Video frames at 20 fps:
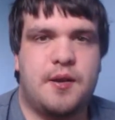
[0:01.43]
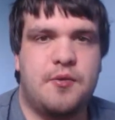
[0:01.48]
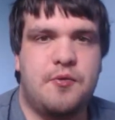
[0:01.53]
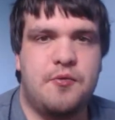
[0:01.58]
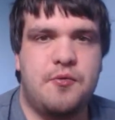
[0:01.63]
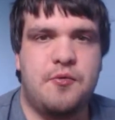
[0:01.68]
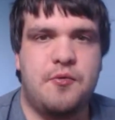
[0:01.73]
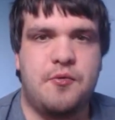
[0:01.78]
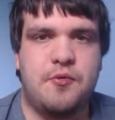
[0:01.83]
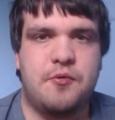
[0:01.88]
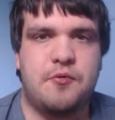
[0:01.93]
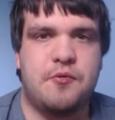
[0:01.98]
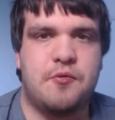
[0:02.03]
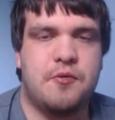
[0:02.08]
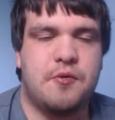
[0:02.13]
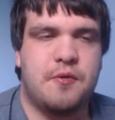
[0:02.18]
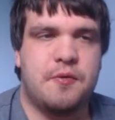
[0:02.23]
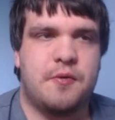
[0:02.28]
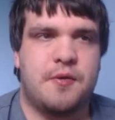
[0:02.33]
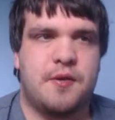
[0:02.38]

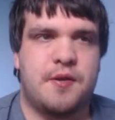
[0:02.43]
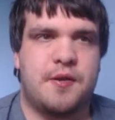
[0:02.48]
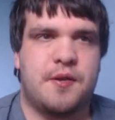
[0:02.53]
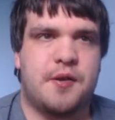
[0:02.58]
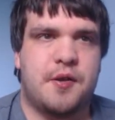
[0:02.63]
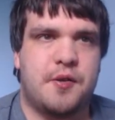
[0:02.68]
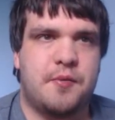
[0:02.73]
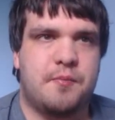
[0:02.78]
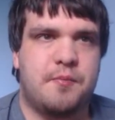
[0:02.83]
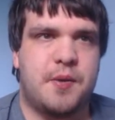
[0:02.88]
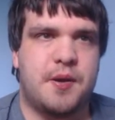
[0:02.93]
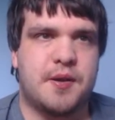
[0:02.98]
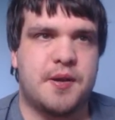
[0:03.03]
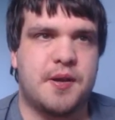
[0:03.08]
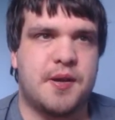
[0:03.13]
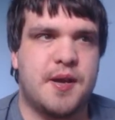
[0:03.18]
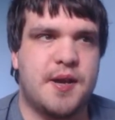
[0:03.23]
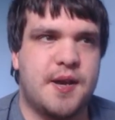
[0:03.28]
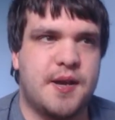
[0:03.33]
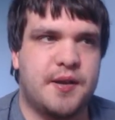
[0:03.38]
Hello,
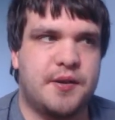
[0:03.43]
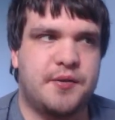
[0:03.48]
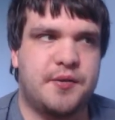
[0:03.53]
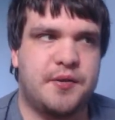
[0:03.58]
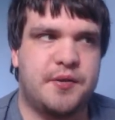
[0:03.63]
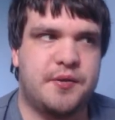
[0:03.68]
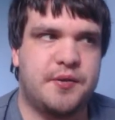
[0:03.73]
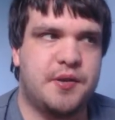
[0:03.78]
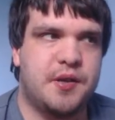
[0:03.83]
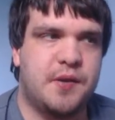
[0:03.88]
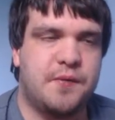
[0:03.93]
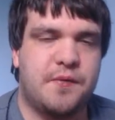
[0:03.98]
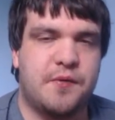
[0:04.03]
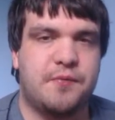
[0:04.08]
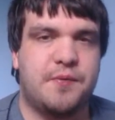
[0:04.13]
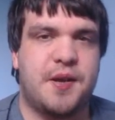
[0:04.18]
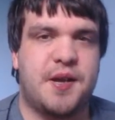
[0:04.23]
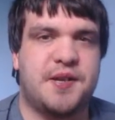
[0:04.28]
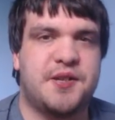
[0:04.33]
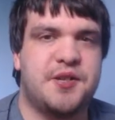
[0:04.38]
back again,
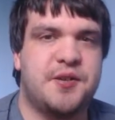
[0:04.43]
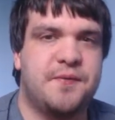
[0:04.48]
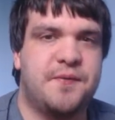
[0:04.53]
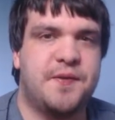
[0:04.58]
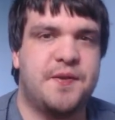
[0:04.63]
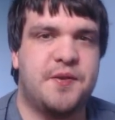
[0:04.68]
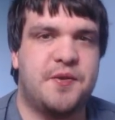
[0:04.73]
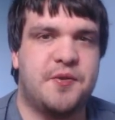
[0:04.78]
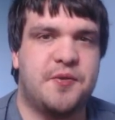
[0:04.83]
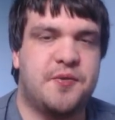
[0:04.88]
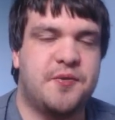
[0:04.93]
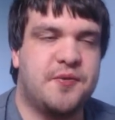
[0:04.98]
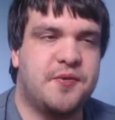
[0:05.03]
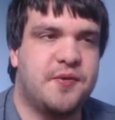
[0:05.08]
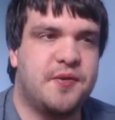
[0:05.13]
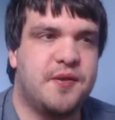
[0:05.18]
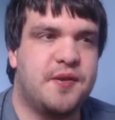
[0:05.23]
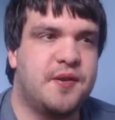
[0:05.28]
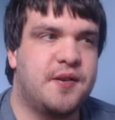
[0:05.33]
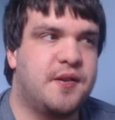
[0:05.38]
another reaction
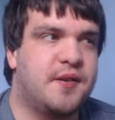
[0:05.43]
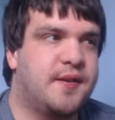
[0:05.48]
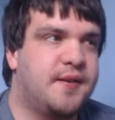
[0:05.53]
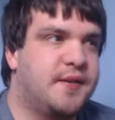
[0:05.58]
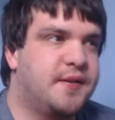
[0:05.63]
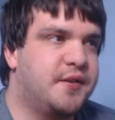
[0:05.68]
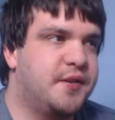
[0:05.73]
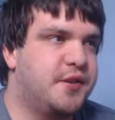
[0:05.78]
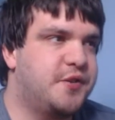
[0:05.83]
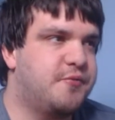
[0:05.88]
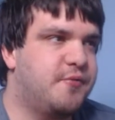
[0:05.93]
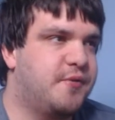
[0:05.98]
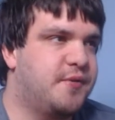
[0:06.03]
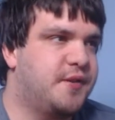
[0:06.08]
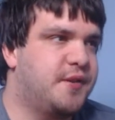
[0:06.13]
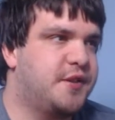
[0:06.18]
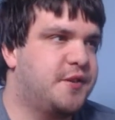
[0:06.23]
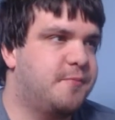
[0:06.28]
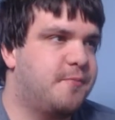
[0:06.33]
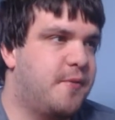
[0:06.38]
video. This
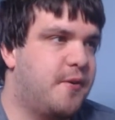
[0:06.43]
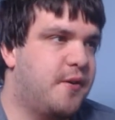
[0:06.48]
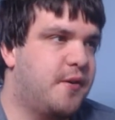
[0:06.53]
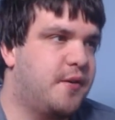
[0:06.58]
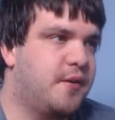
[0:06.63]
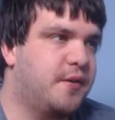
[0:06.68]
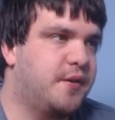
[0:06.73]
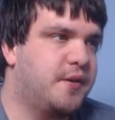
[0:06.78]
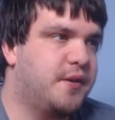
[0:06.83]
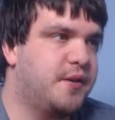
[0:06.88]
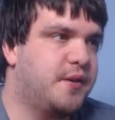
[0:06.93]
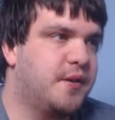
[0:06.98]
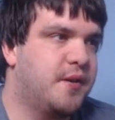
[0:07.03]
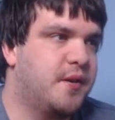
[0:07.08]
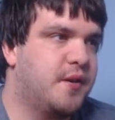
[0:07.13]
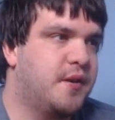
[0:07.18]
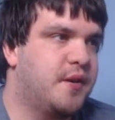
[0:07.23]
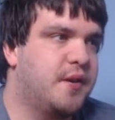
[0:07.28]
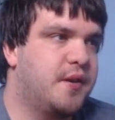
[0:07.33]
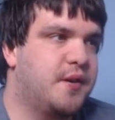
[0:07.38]
one is by
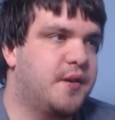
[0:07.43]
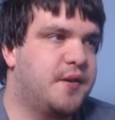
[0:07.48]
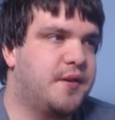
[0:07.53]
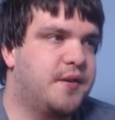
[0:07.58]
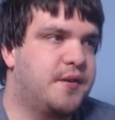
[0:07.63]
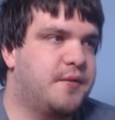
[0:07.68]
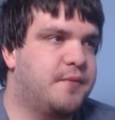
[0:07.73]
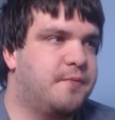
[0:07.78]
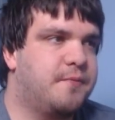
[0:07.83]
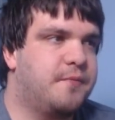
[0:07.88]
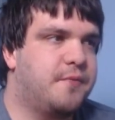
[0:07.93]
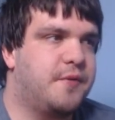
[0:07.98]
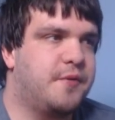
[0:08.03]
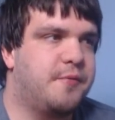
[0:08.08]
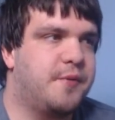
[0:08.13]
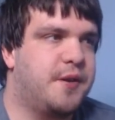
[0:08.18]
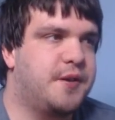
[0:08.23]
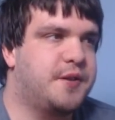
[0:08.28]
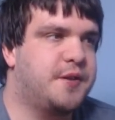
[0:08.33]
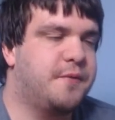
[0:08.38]
the
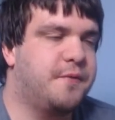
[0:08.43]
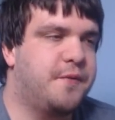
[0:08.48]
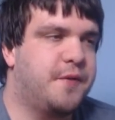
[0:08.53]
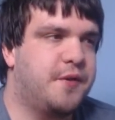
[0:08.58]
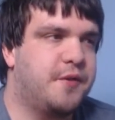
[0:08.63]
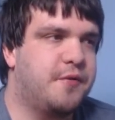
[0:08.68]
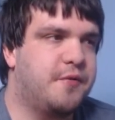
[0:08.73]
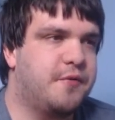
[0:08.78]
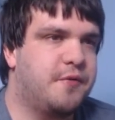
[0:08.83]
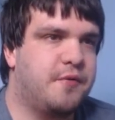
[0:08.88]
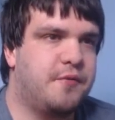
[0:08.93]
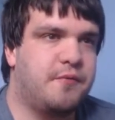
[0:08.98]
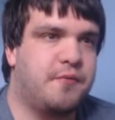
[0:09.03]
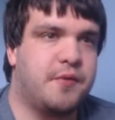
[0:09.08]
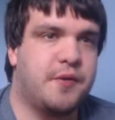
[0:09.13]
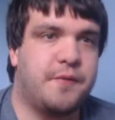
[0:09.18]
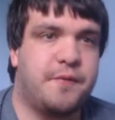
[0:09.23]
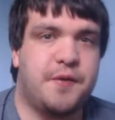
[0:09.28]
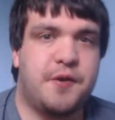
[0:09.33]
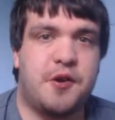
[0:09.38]
reaction video.
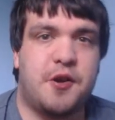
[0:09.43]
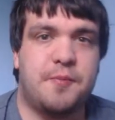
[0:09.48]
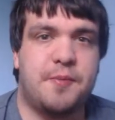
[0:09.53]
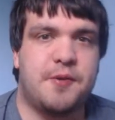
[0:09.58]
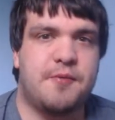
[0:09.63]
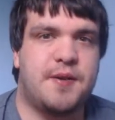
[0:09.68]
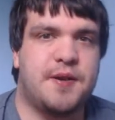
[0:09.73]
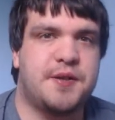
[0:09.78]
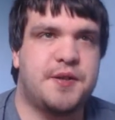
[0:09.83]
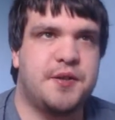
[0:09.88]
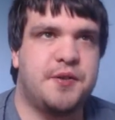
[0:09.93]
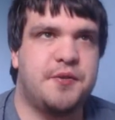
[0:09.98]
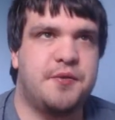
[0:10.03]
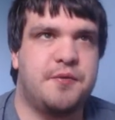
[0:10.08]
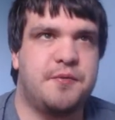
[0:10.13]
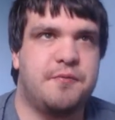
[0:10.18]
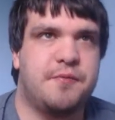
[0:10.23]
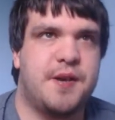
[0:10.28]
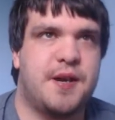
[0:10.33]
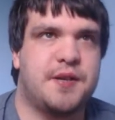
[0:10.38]
Well, the video I'll be
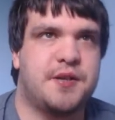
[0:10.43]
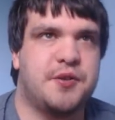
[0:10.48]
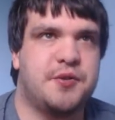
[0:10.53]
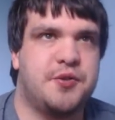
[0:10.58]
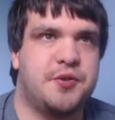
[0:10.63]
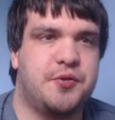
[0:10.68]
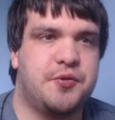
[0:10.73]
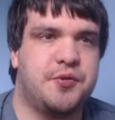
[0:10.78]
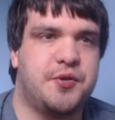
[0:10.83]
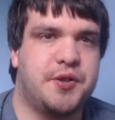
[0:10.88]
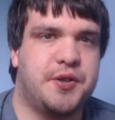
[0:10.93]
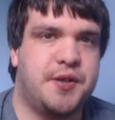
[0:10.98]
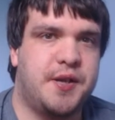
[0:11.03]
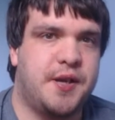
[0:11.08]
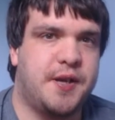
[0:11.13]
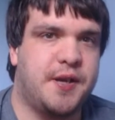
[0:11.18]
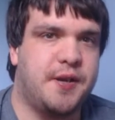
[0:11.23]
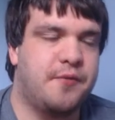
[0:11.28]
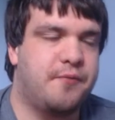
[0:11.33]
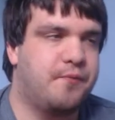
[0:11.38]
reacting to
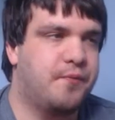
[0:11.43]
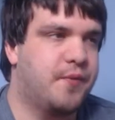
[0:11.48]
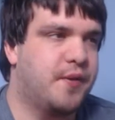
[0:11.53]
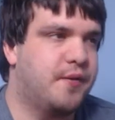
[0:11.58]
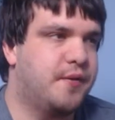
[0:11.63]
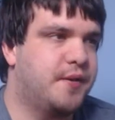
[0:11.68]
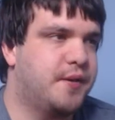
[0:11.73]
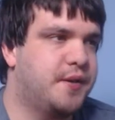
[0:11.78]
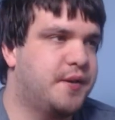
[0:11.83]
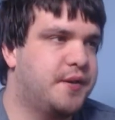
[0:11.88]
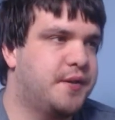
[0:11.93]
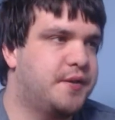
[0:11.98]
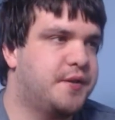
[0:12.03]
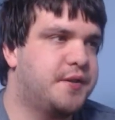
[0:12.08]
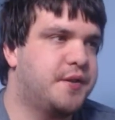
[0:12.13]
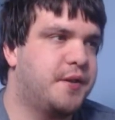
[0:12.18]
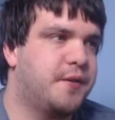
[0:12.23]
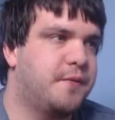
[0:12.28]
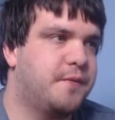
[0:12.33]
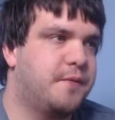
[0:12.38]
today
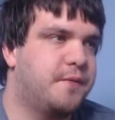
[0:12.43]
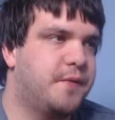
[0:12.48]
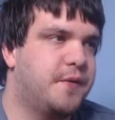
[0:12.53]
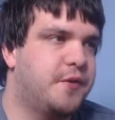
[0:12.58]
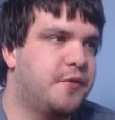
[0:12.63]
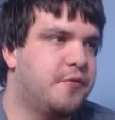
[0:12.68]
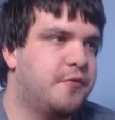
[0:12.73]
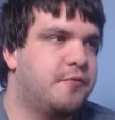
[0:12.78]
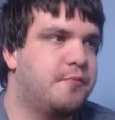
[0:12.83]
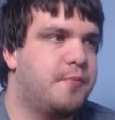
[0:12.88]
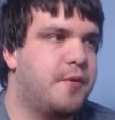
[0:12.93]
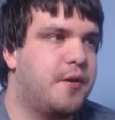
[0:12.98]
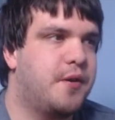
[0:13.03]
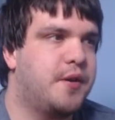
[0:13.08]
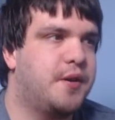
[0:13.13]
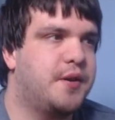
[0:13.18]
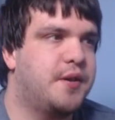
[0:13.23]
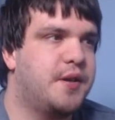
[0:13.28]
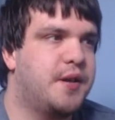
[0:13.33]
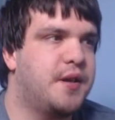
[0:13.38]
is a video
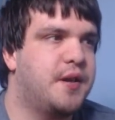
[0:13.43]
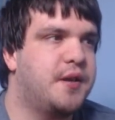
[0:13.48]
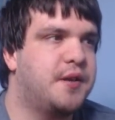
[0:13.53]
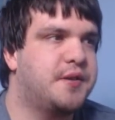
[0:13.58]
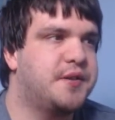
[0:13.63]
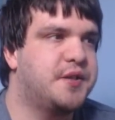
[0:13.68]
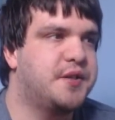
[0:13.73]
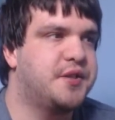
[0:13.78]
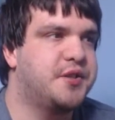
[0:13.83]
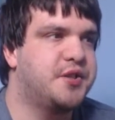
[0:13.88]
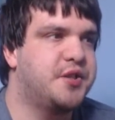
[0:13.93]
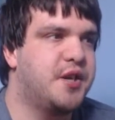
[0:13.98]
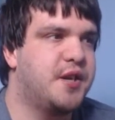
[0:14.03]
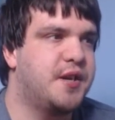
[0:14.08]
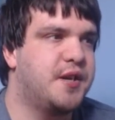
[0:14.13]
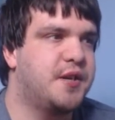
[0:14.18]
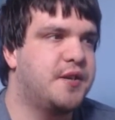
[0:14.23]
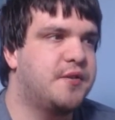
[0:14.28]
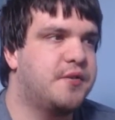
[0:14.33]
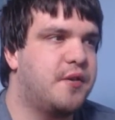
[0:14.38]
by
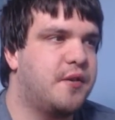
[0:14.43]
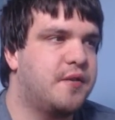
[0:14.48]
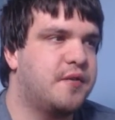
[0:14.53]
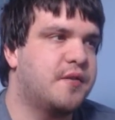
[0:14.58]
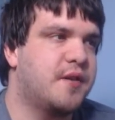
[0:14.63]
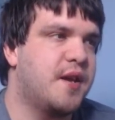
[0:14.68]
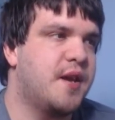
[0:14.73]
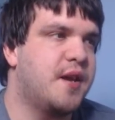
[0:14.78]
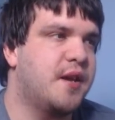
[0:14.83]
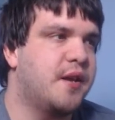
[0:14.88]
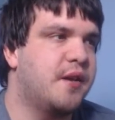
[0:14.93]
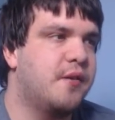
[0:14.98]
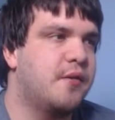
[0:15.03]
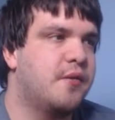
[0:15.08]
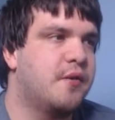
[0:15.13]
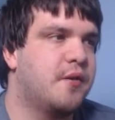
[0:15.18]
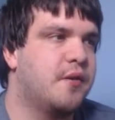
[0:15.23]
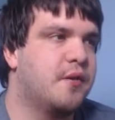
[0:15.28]
SSJ9K.